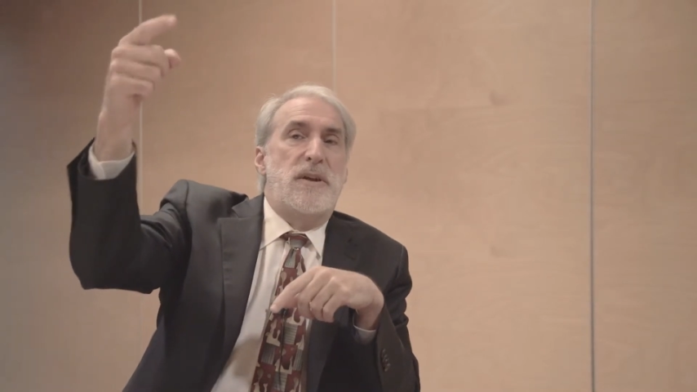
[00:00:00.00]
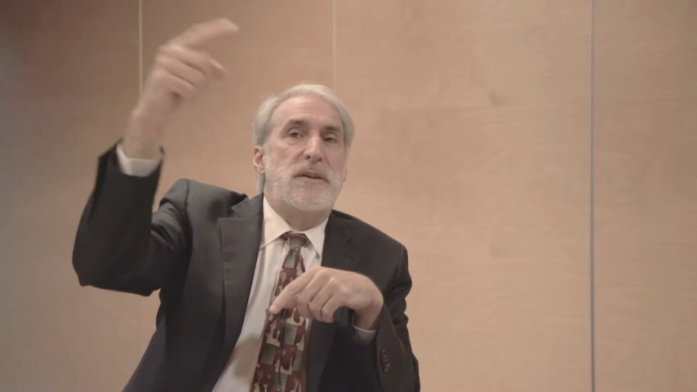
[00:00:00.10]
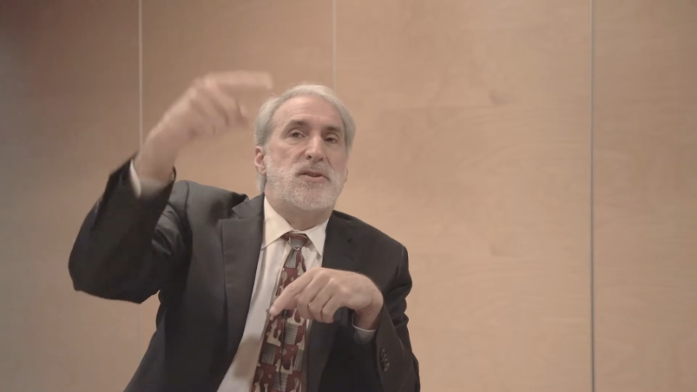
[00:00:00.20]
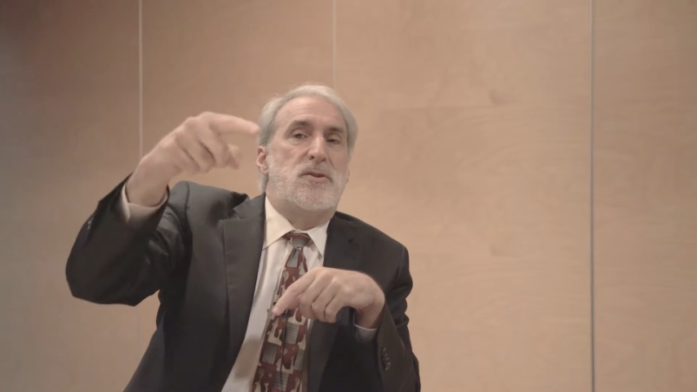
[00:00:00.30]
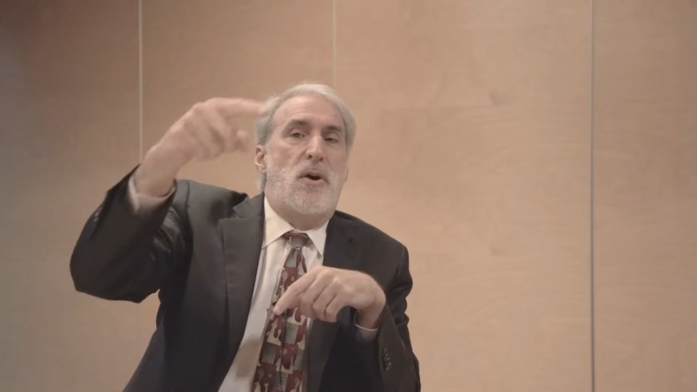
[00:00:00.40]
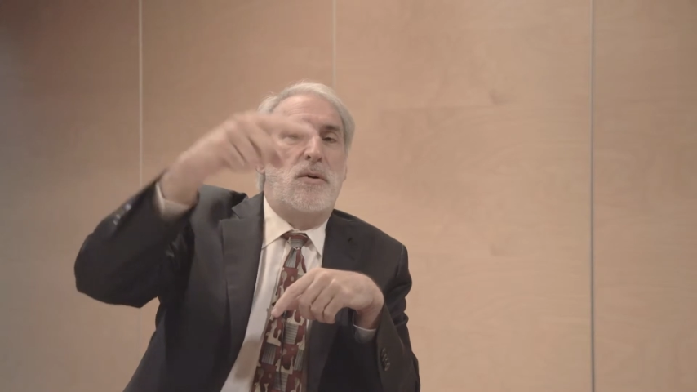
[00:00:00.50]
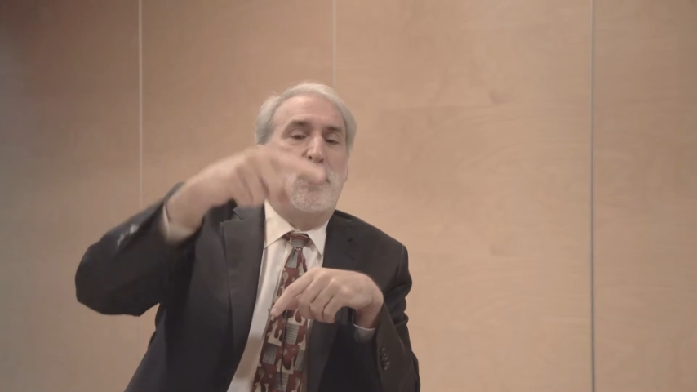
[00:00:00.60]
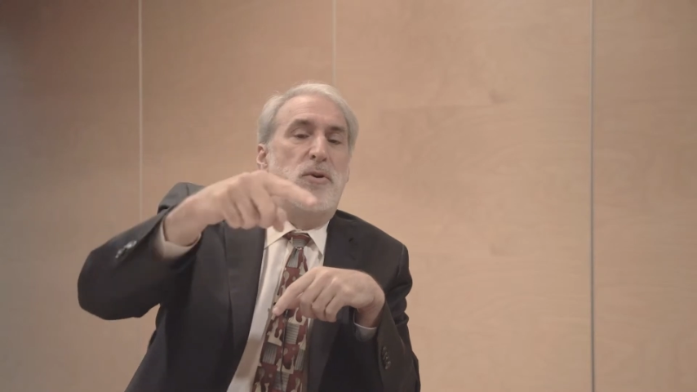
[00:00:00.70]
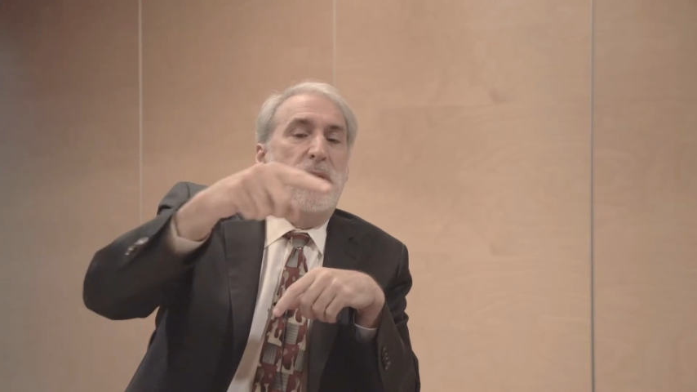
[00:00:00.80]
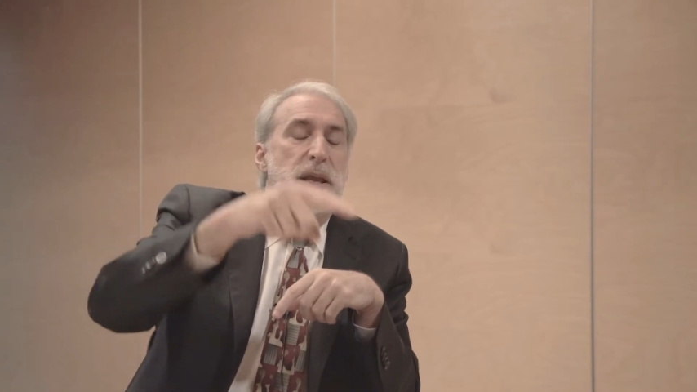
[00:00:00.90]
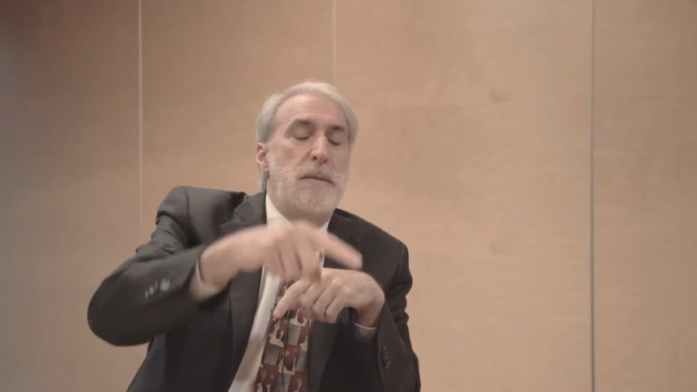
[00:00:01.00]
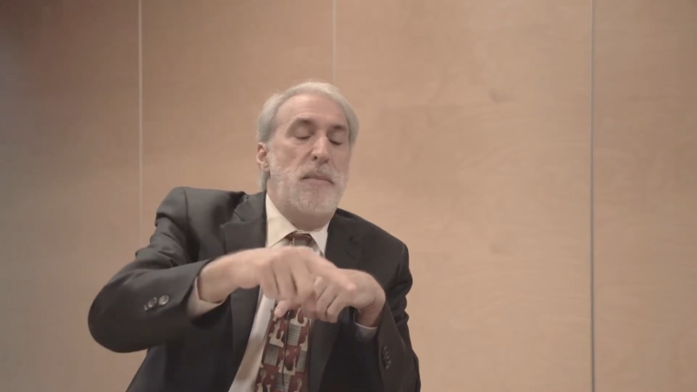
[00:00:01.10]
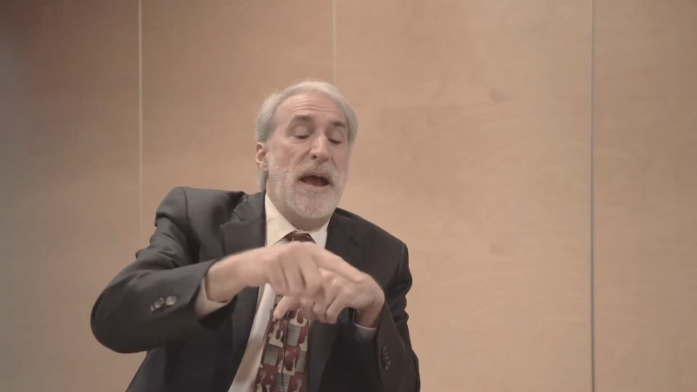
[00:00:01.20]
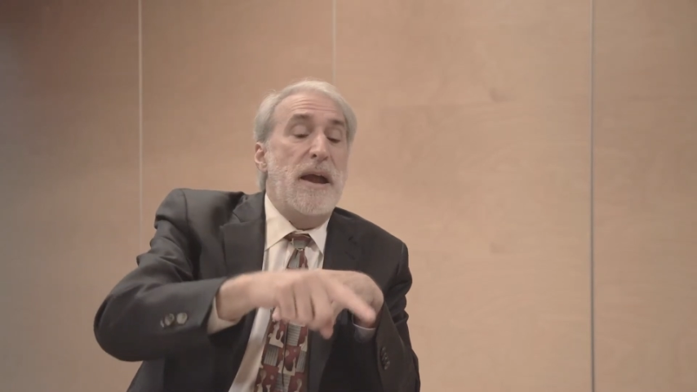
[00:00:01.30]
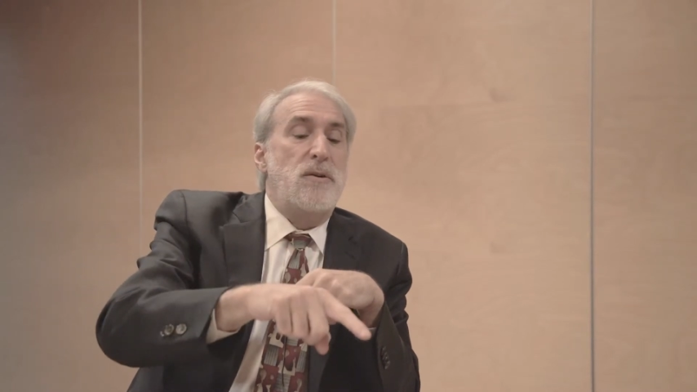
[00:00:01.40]
I start working
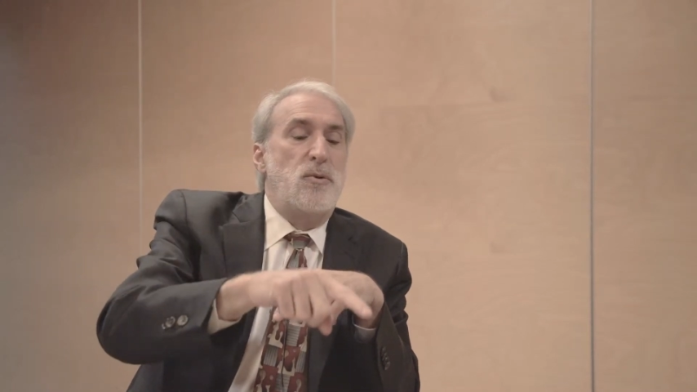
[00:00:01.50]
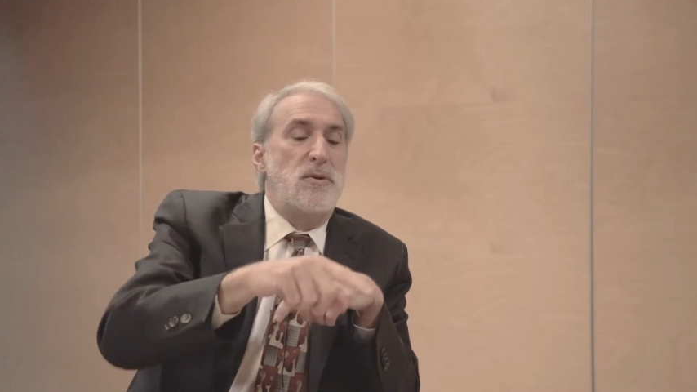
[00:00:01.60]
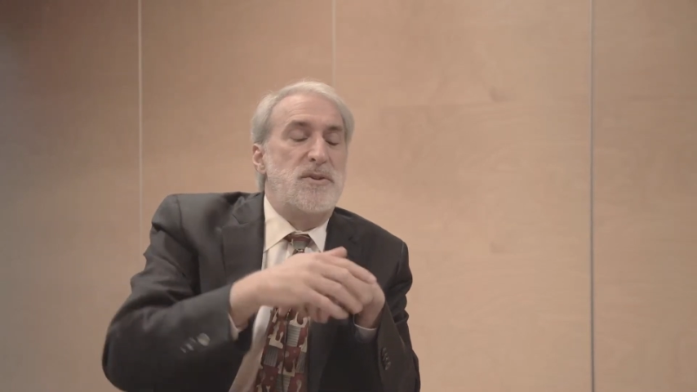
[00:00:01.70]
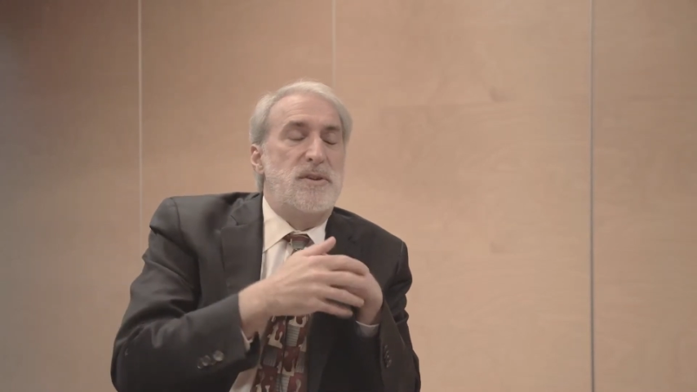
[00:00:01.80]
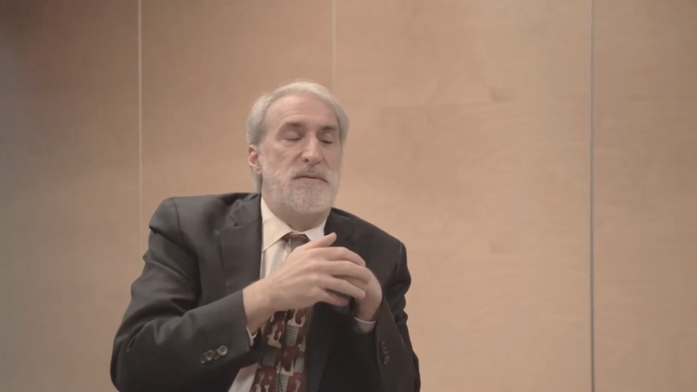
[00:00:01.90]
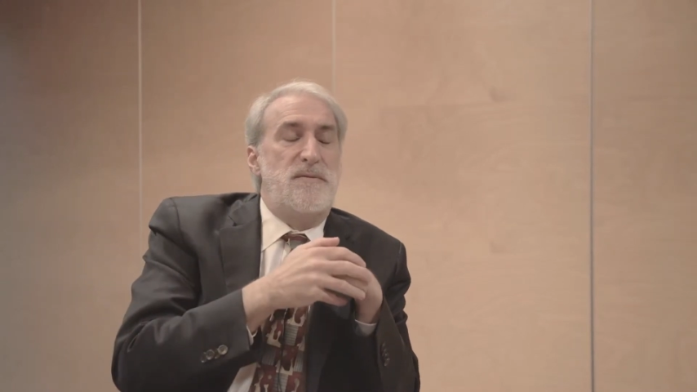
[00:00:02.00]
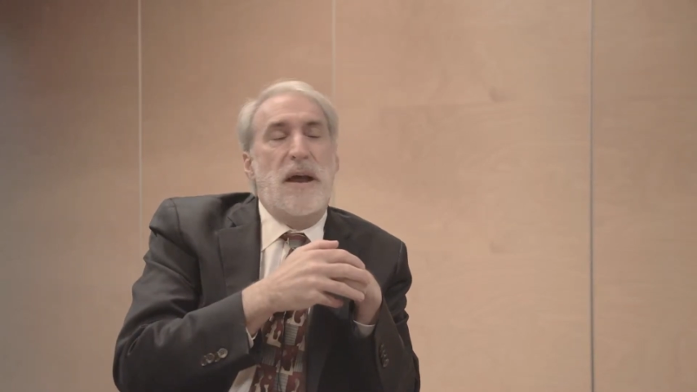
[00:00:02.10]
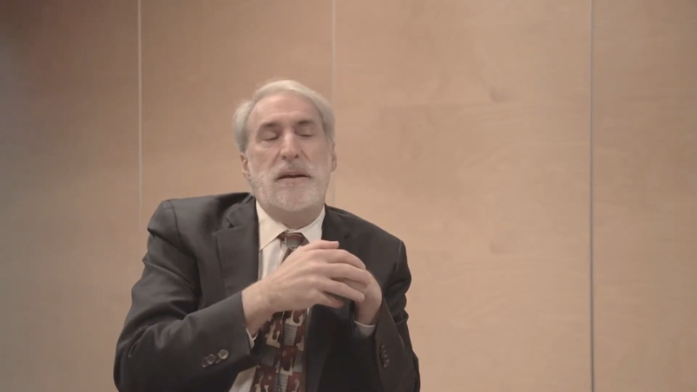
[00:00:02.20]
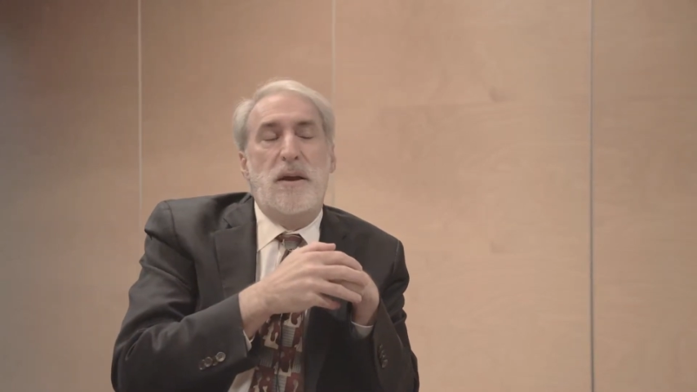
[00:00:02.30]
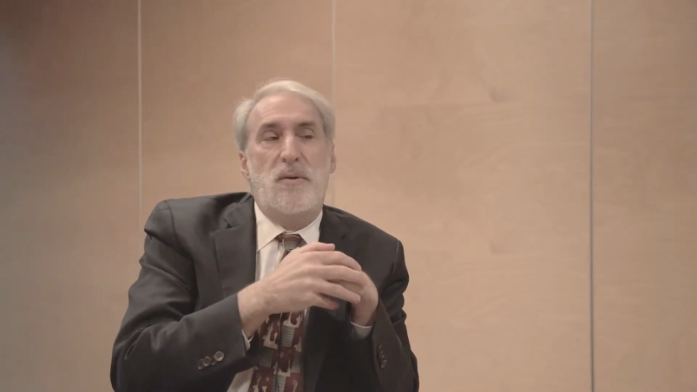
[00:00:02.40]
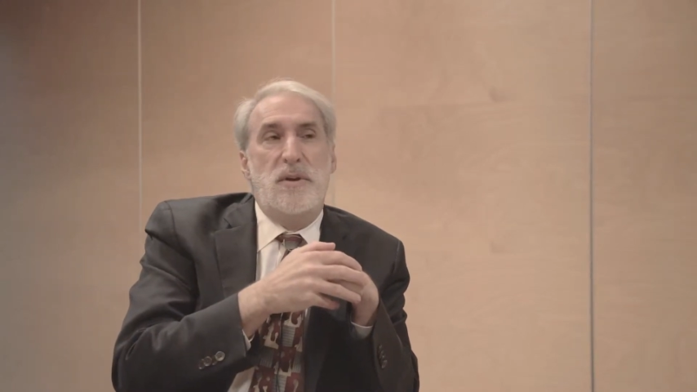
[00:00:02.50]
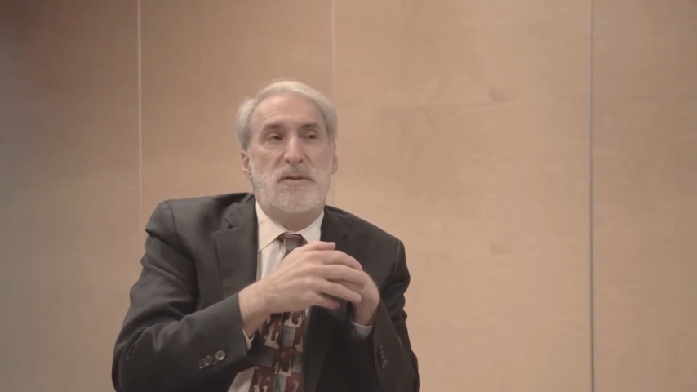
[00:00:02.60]
backwards to find out,